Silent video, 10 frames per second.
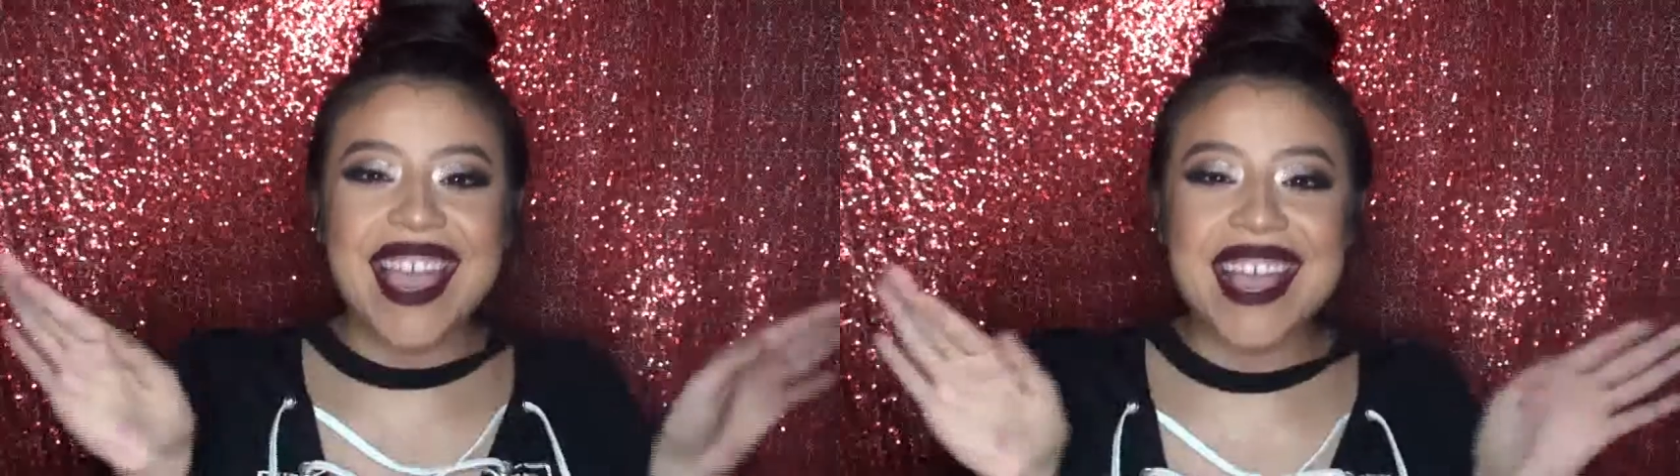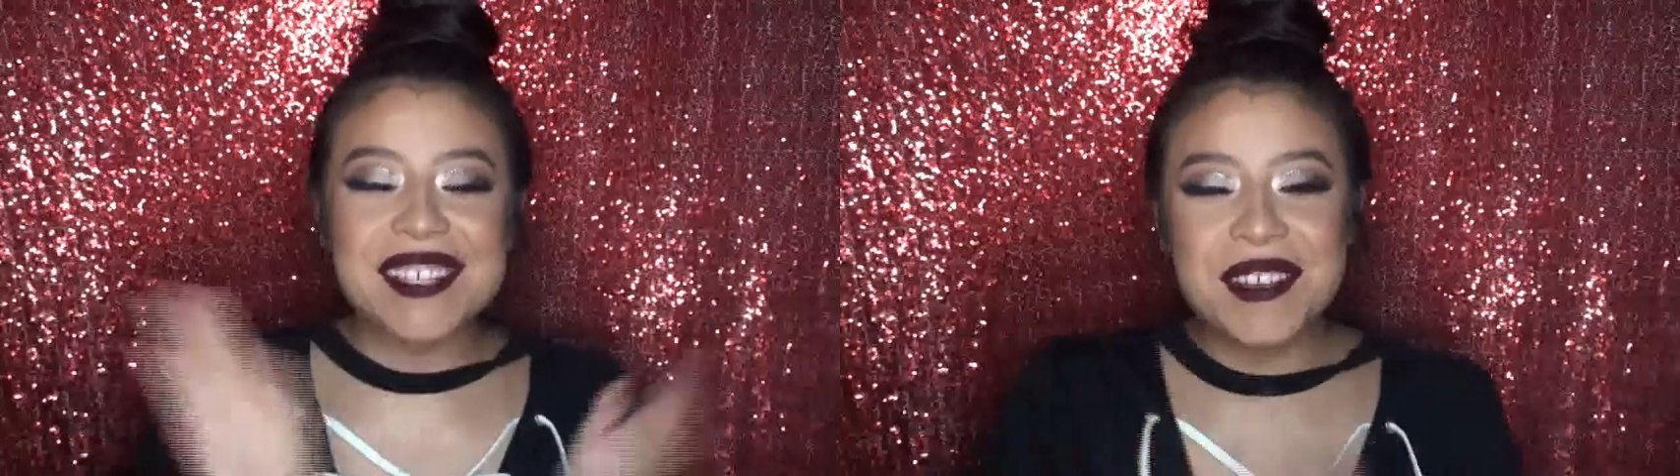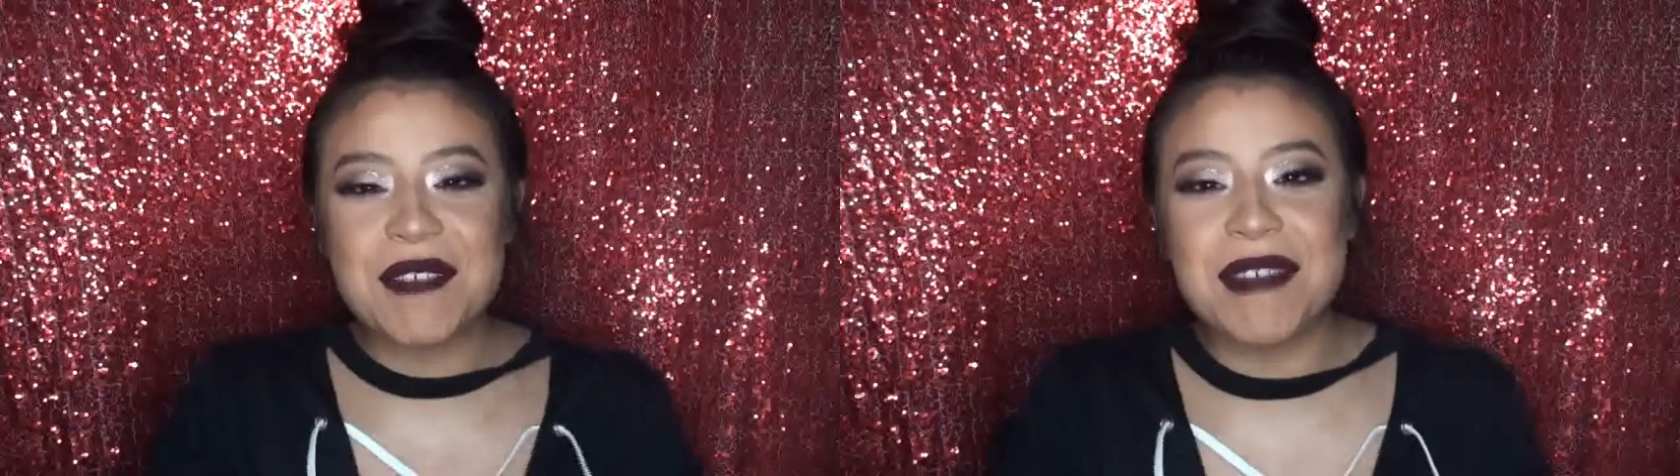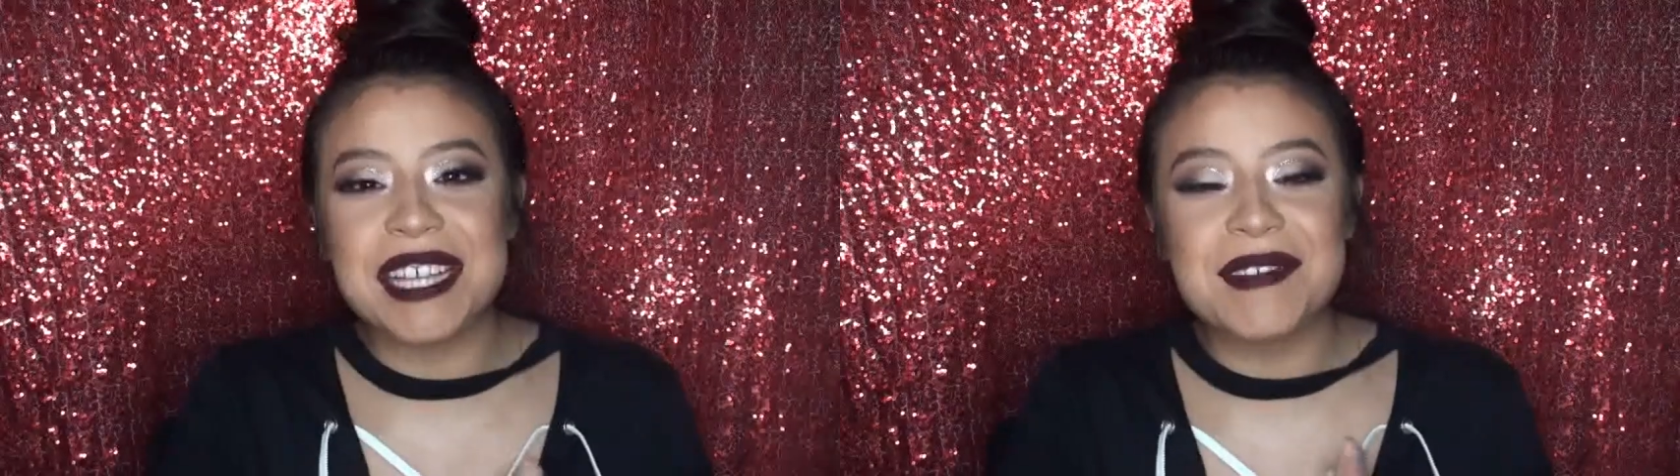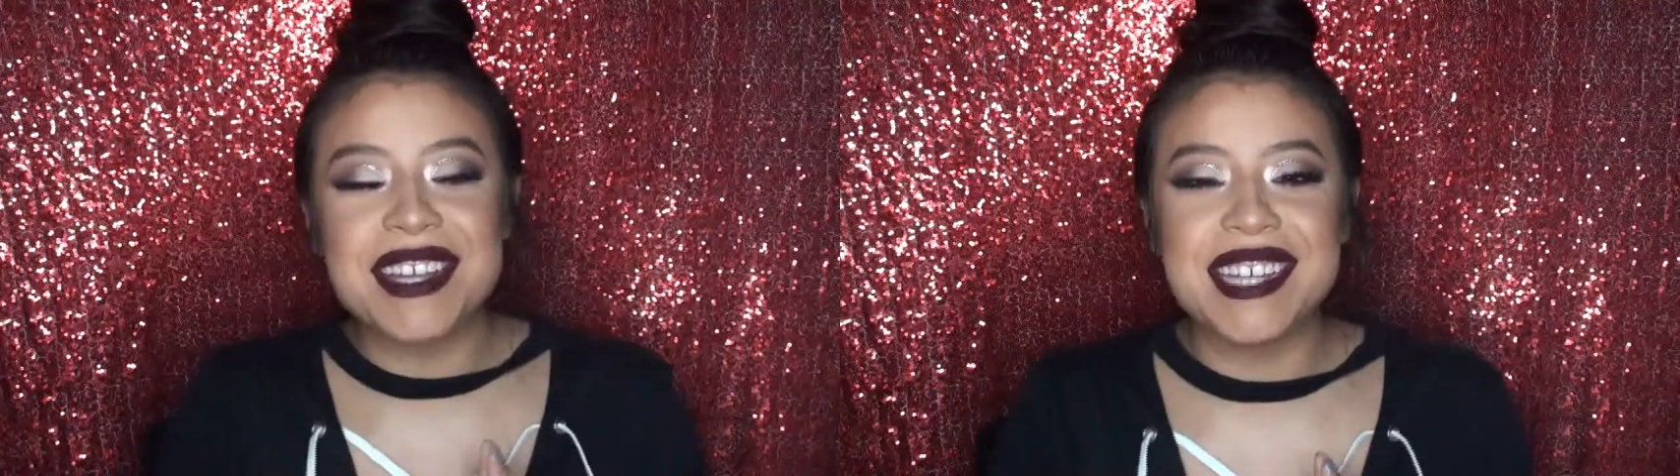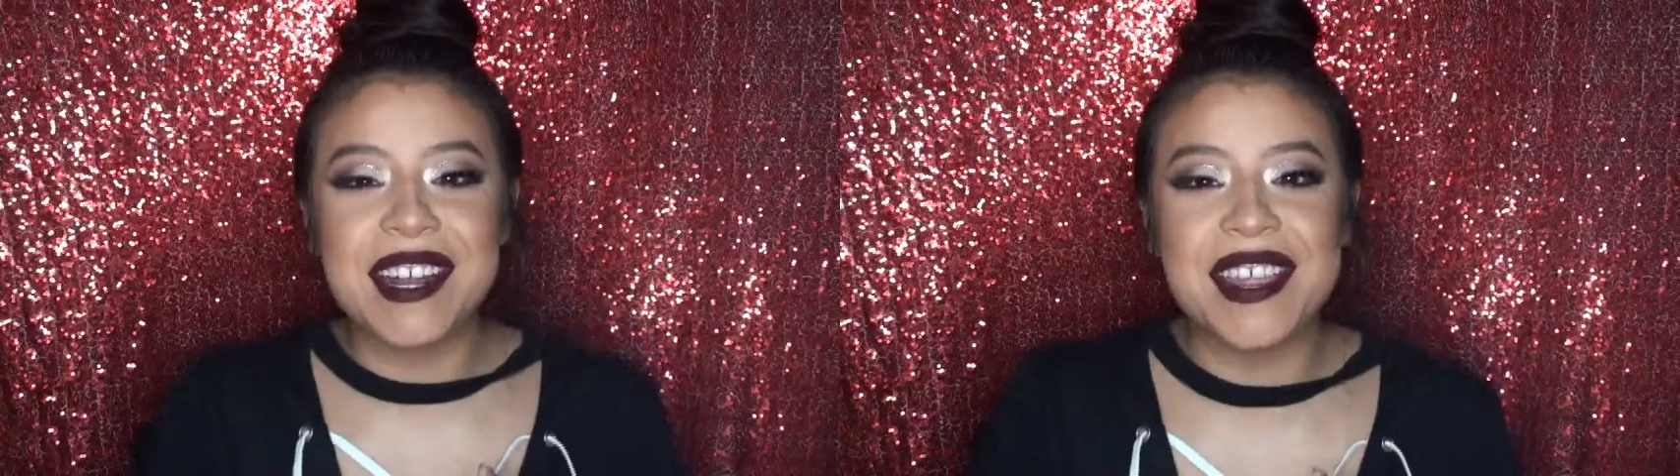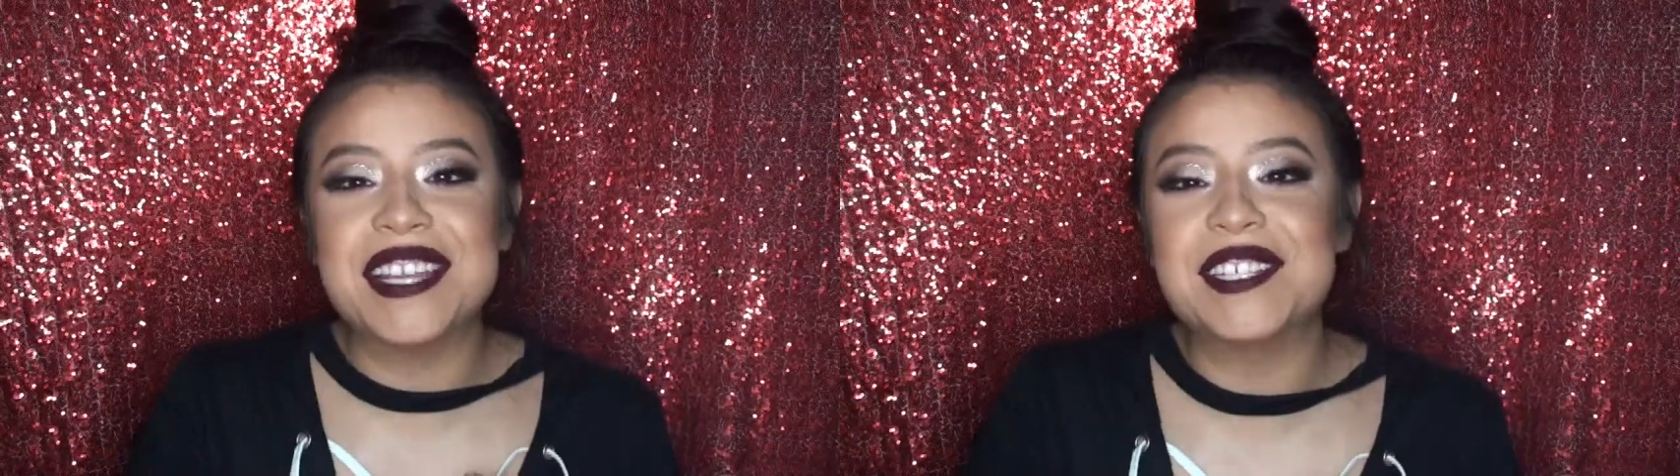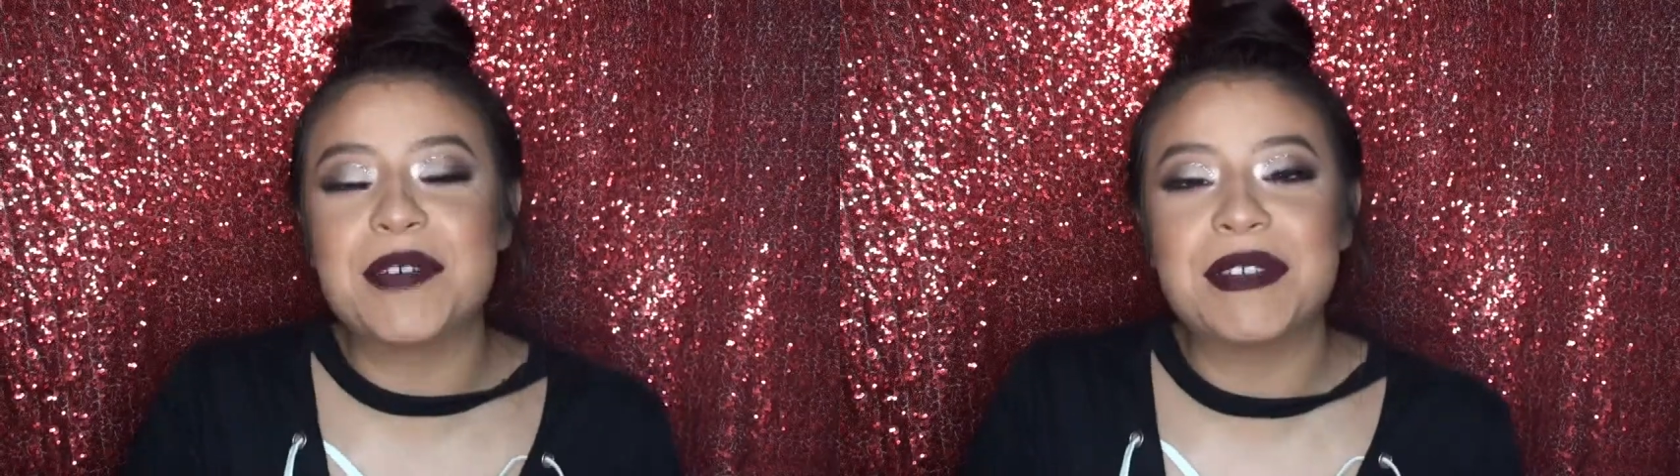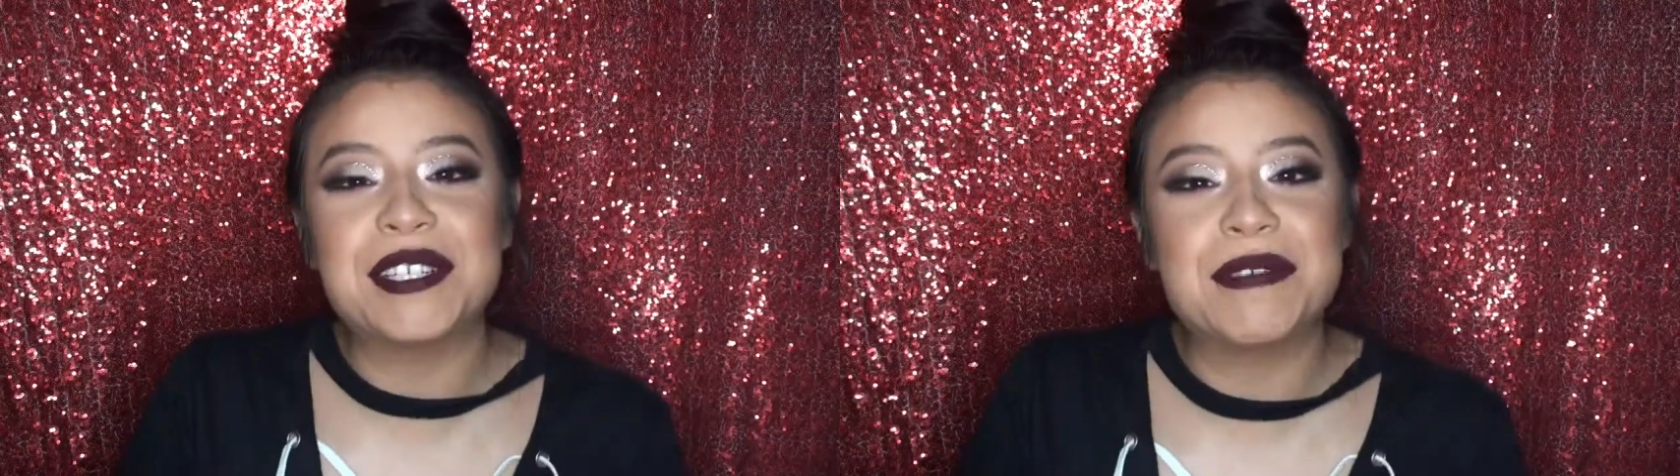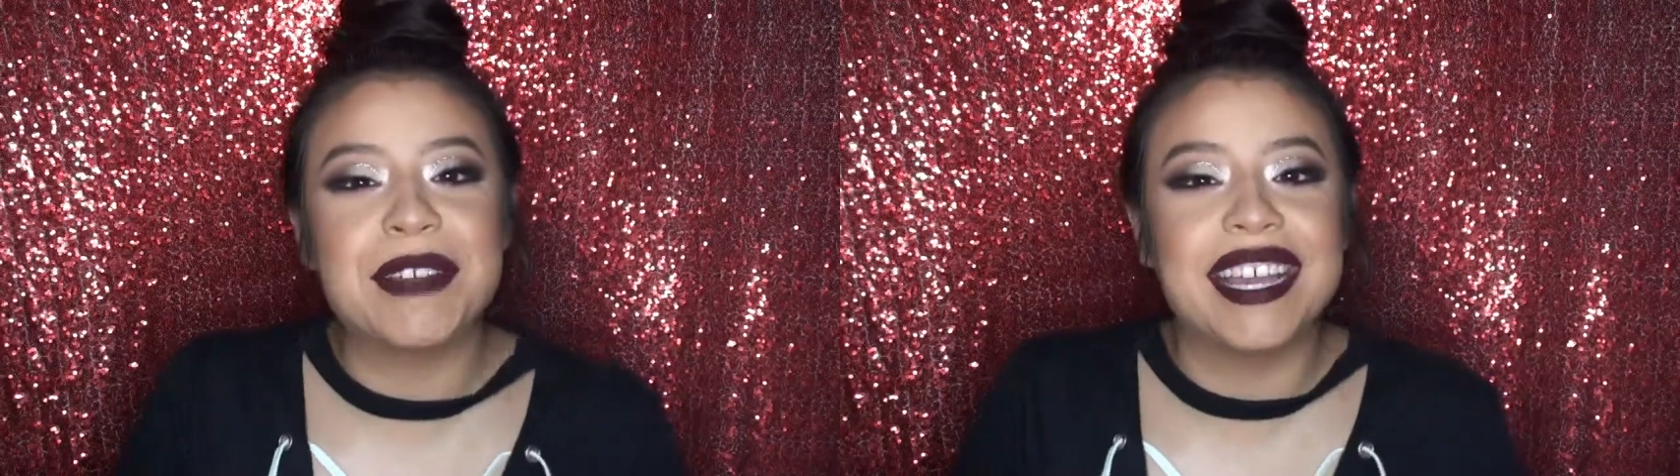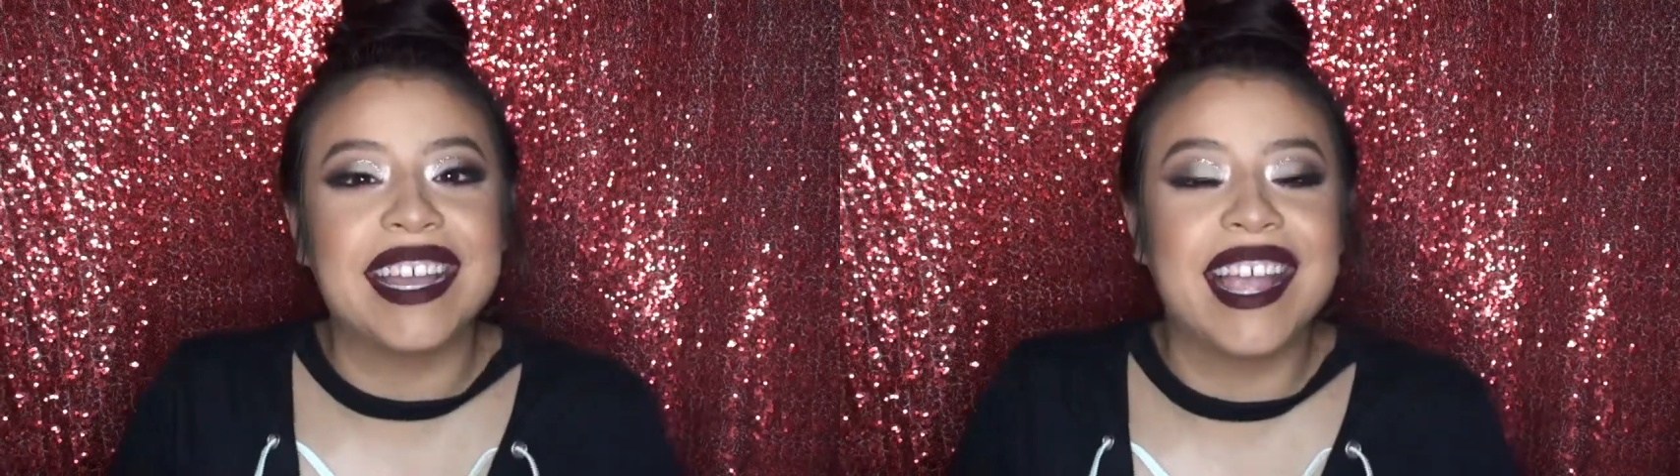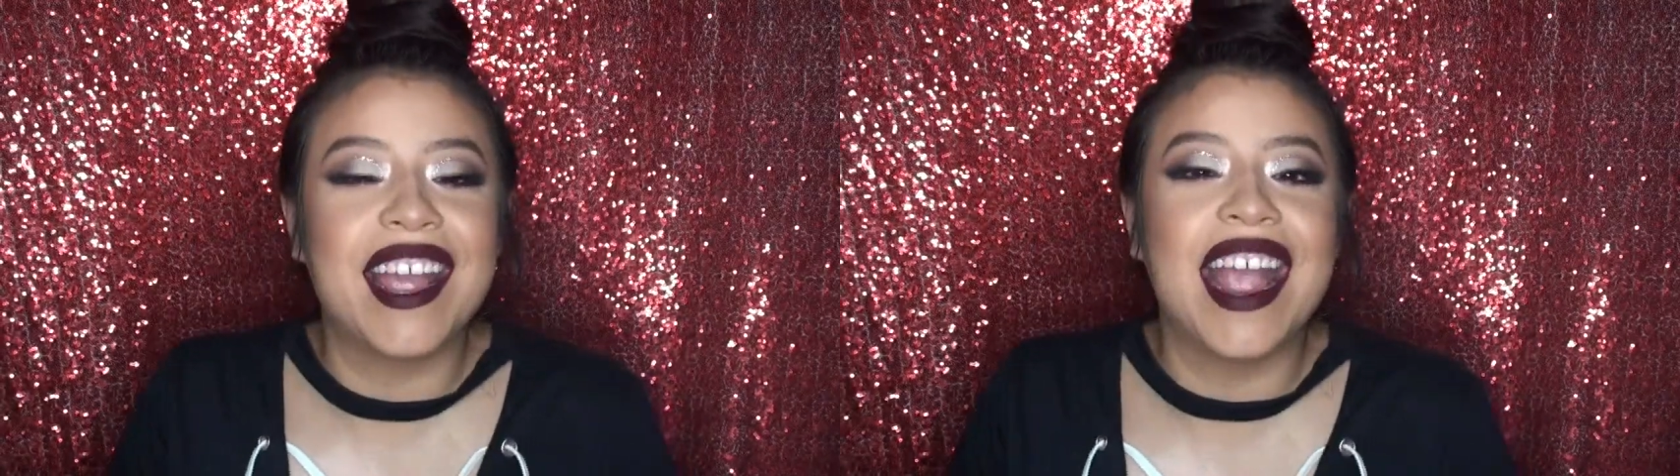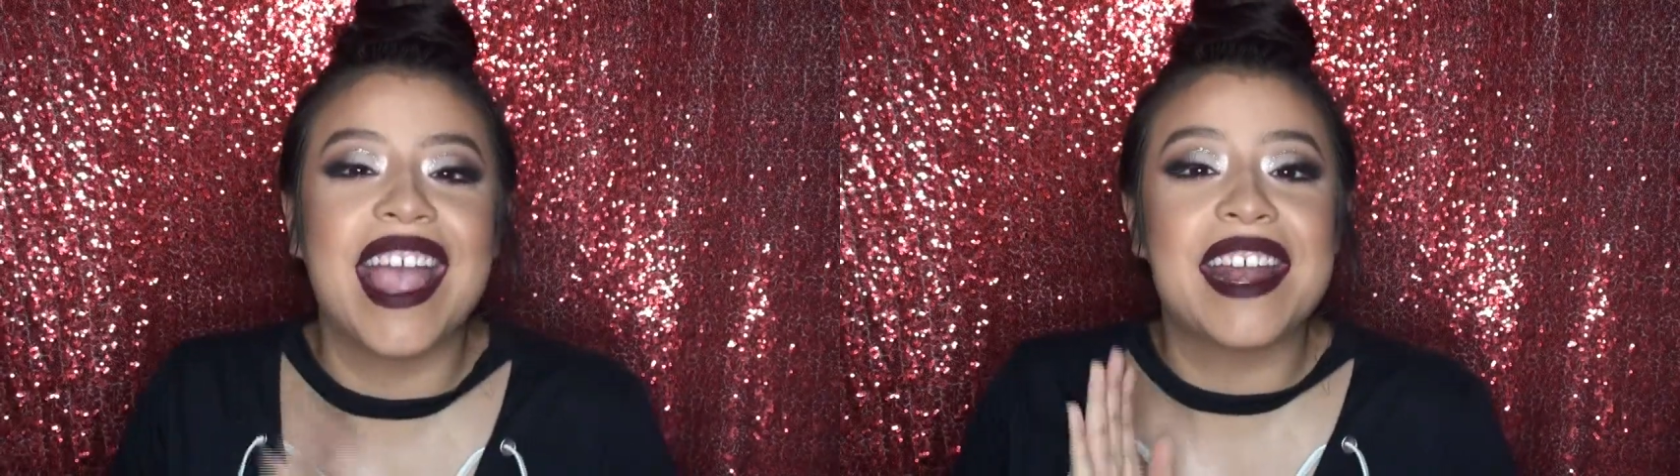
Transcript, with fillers: guys, welcome back to my channel. Thank you so much for being here,